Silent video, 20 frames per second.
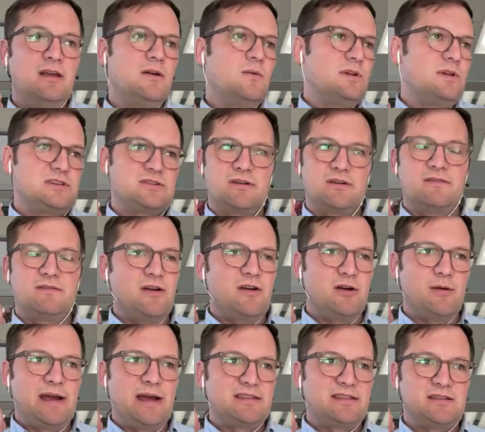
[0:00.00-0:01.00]
We sort of know
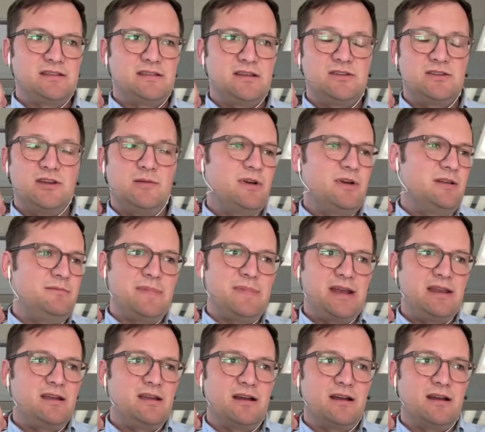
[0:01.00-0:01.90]
about this issue, but in many